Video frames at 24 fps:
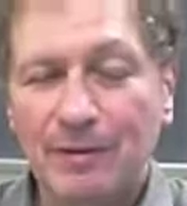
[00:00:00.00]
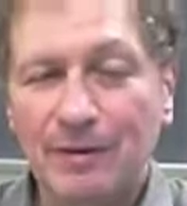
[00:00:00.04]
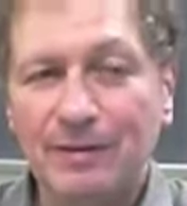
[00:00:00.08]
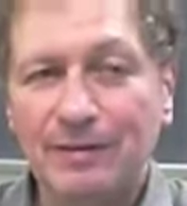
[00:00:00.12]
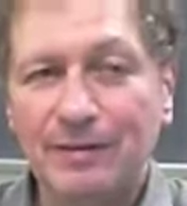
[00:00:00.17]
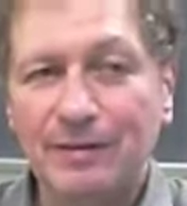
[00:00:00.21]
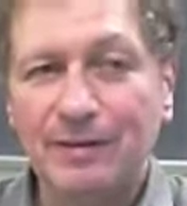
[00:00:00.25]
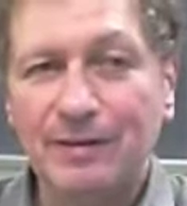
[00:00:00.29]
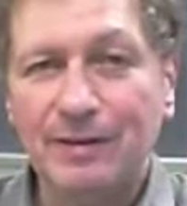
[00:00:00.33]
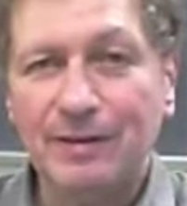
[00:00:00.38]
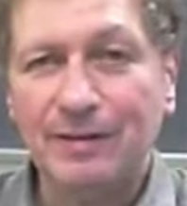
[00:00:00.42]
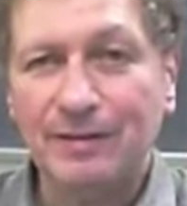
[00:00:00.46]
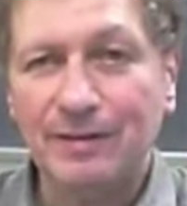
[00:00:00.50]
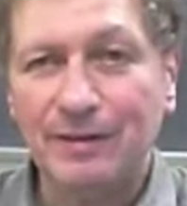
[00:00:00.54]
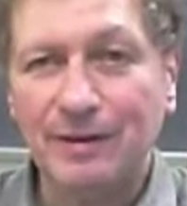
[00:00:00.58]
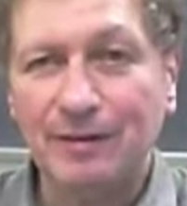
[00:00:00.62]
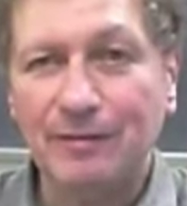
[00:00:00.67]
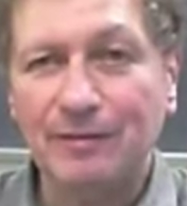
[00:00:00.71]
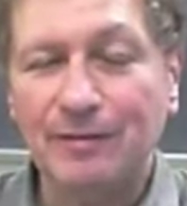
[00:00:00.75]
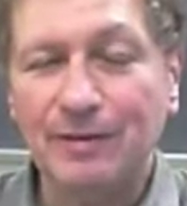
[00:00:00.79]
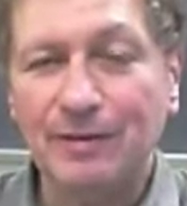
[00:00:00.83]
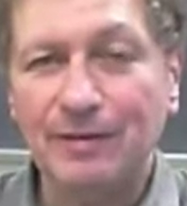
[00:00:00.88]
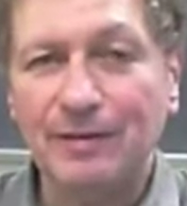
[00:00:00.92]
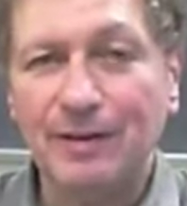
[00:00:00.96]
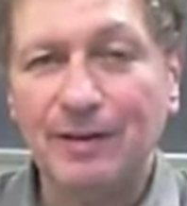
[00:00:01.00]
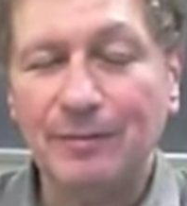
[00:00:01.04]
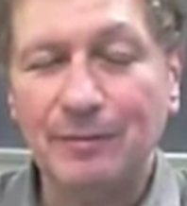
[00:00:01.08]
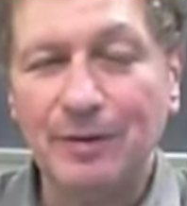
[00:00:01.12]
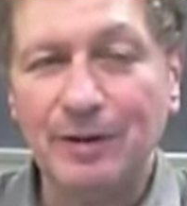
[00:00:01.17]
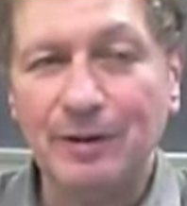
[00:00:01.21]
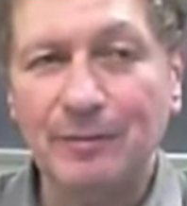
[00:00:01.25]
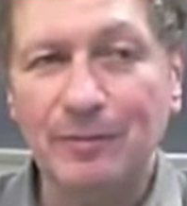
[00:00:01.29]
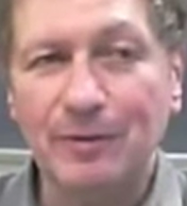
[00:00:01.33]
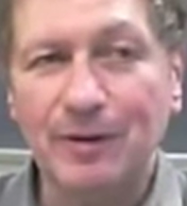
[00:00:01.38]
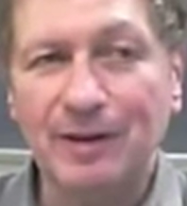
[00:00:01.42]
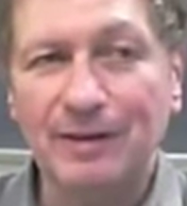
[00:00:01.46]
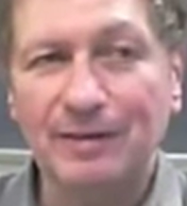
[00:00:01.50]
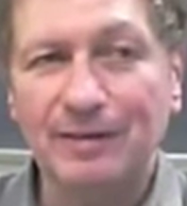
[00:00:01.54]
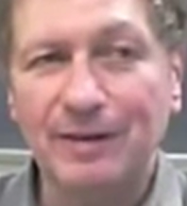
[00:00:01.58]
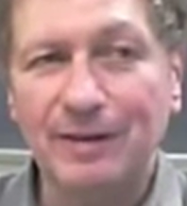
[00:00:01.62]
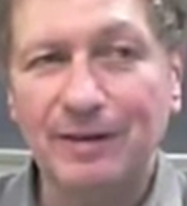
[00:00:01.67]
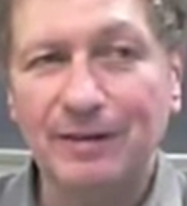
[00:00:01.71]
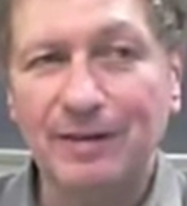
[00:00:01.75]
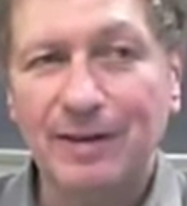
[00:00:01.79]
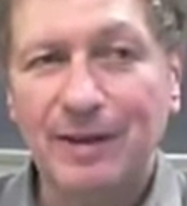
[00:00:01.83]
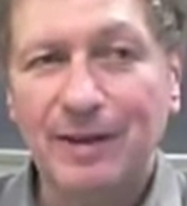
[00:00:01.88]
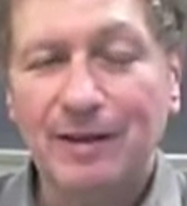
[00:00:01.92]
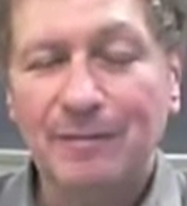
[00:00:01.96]
This is a self-assembly
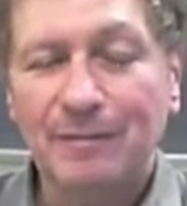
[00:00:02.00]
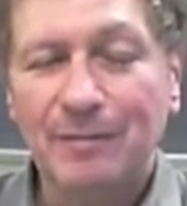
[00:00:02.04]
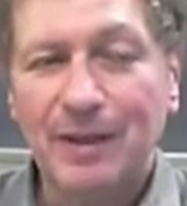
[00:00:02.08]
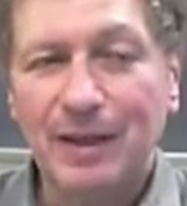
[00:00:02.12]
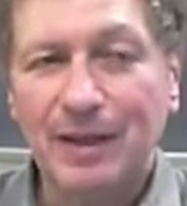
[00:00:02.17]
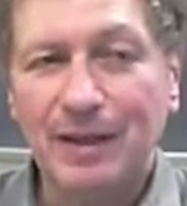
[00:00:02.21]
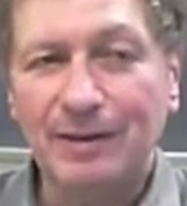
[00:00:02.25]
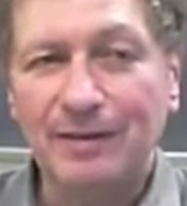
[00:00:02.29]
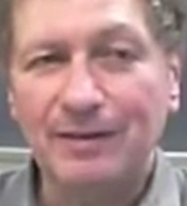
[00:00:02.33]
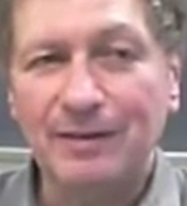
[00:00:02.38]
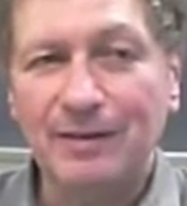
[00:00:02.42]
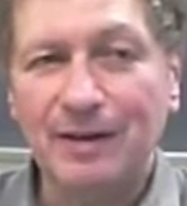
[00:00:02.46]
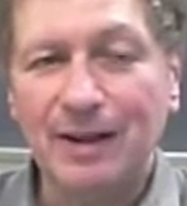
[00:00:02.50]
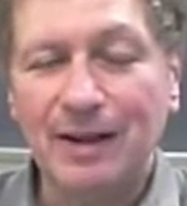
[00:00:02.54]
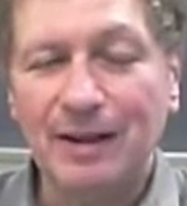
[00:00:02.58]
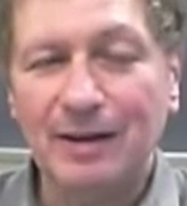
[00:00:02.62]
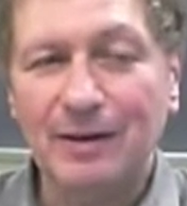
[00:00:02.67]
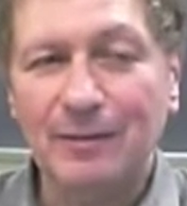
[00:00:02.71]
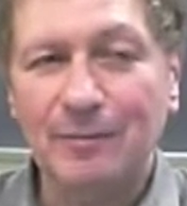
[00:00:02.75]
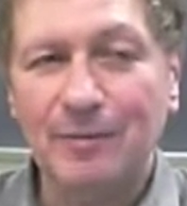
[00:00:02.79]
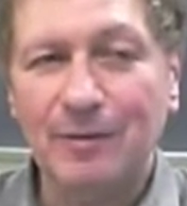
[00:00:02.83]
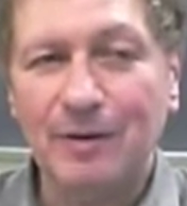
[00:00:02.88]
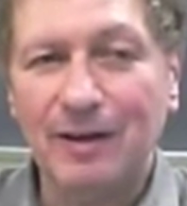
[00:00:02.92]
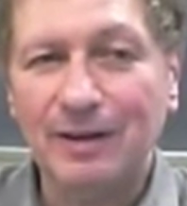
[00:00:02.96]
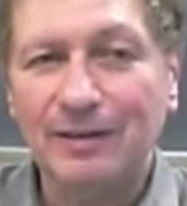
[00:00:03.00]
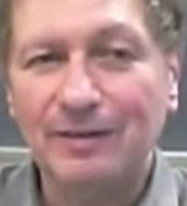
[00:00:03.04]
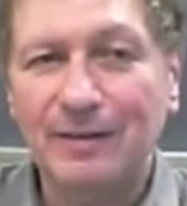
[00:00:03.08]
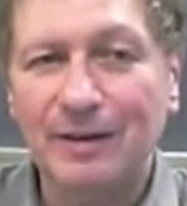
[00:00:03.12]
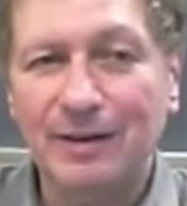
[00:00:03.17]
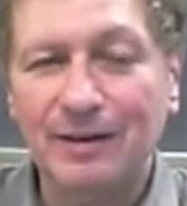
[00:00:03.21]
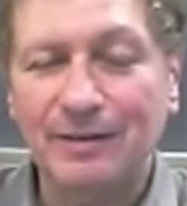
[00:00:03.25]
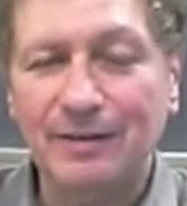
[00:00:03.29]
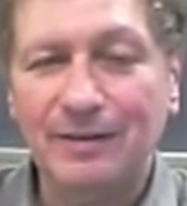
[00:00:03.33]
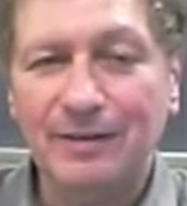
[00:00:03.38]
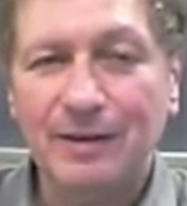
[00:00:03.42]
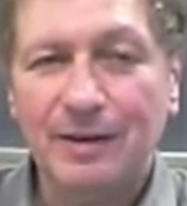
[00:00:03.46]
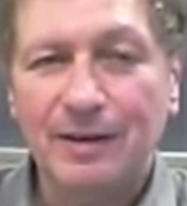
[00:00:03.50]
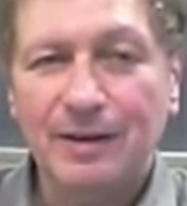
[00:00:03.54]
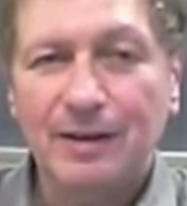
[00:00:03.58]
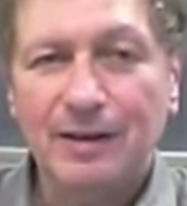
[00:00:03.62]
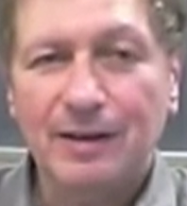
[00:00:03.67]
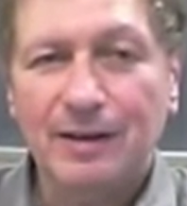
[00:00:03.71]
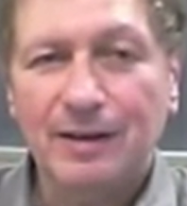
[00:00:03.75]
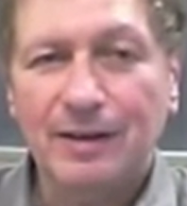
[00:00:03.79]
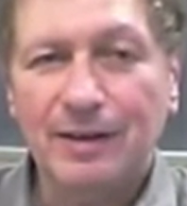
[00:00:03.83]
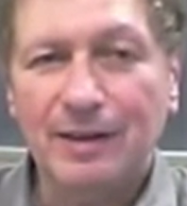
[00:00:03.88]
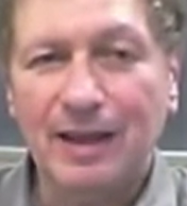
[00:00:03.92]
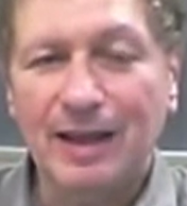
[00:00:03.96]
process. It's not a process
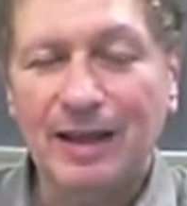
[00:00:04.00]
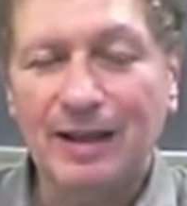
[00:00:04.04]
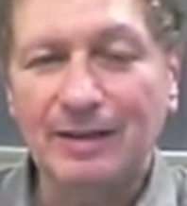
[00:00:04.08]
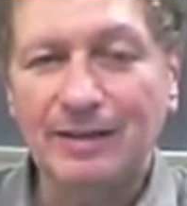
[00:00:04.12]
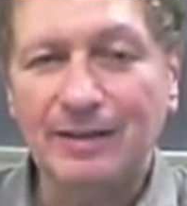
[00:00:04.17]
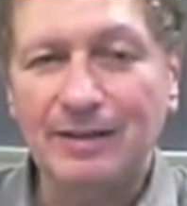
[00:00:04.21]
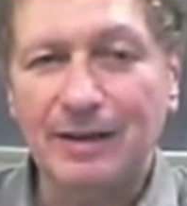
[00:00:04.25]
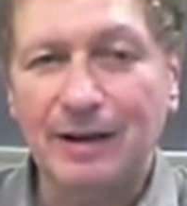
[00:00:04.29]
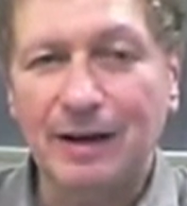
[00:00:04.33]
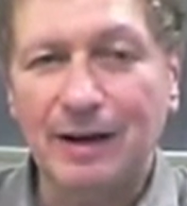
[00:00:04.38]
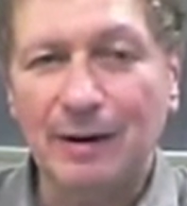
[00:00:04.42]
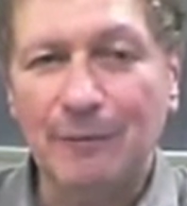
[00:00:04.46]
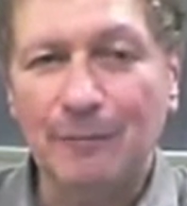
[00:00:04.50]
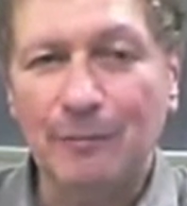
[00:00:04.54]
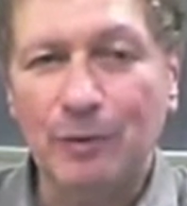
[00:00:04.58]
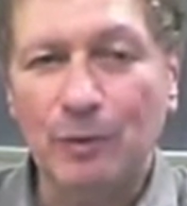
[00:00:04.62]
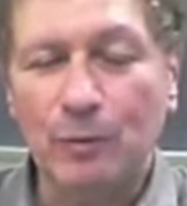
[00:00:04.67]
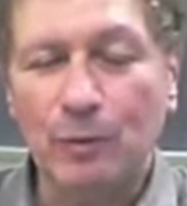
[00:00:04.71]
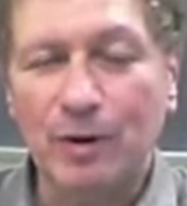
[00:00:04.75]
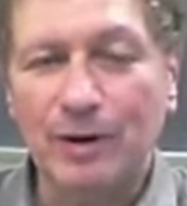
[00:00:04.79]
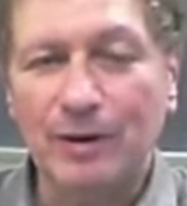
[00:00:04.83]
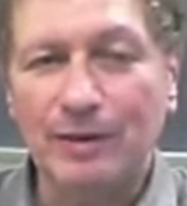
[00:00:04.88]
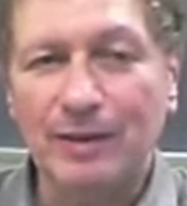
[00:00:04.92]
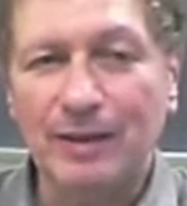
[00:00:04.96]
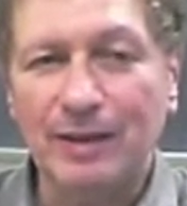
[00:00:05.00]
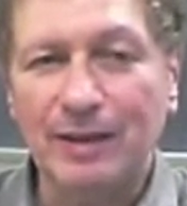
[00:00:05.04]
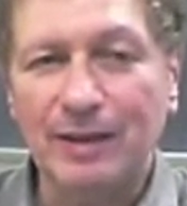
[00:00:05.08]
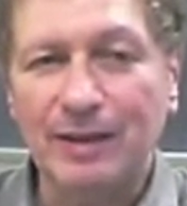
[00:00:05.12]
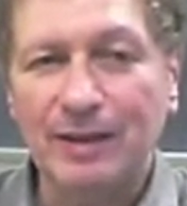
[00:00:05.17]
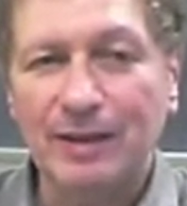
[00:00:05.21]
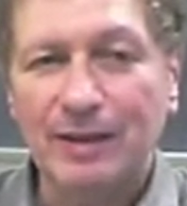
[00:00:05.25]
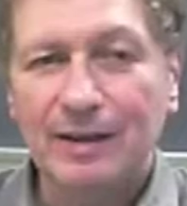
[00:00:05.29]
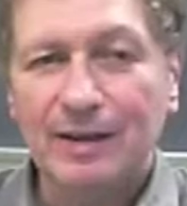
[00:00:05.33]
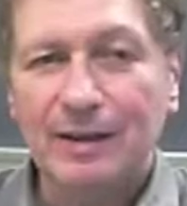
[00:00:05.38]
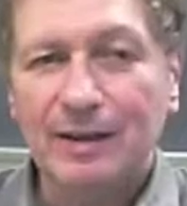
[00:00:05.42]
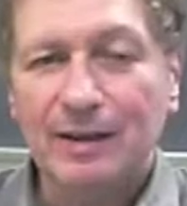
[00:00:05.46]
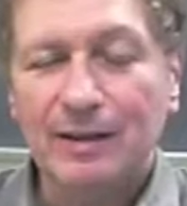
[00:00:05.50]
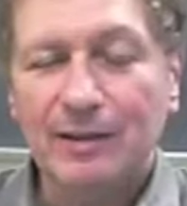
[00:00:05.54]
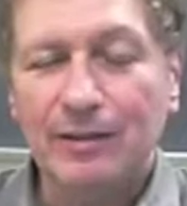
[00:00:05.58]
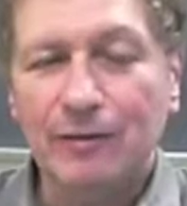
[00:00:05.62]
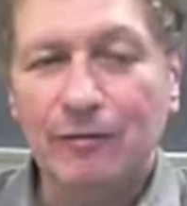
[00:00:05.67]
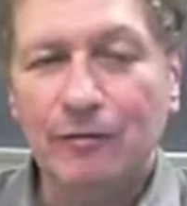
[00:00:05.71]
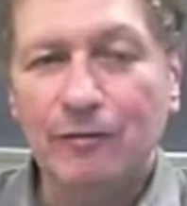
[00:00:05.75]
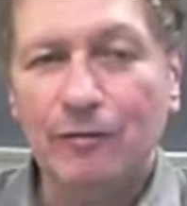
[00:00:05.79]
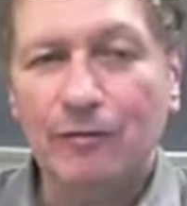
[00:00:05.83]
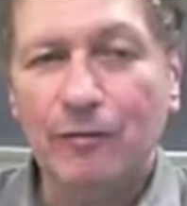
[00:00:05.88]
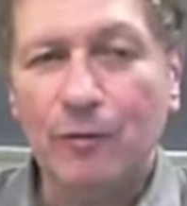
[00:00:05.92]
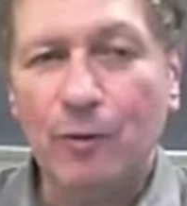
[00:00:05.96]
that where
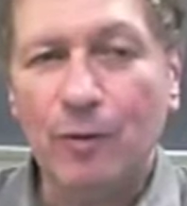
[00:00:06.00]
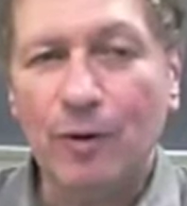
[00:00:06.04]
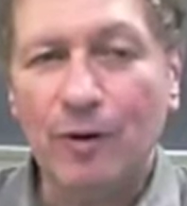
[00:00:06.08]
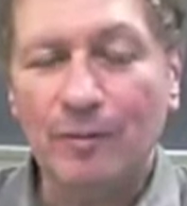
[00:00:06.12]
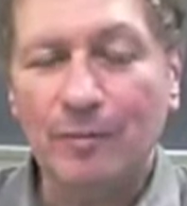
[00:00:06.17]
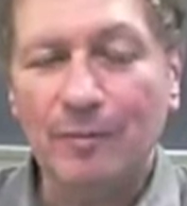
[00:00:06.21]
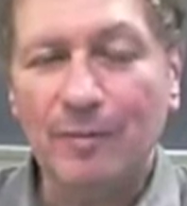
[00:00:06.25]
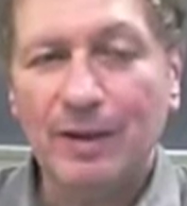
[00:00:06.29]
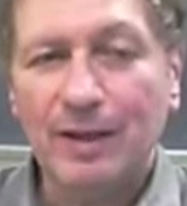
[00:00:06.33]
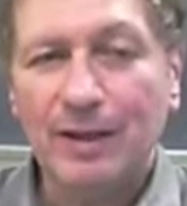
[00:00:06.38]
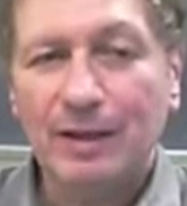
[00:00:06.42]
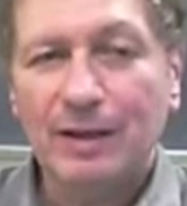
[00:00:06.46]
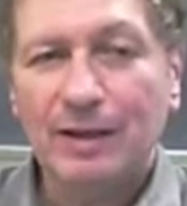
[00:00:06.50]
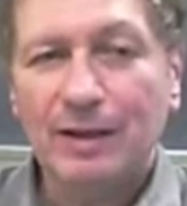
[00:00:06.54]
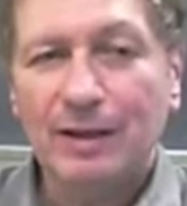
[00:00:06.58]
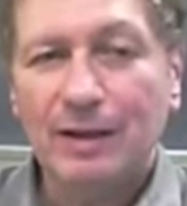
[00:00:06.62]
the form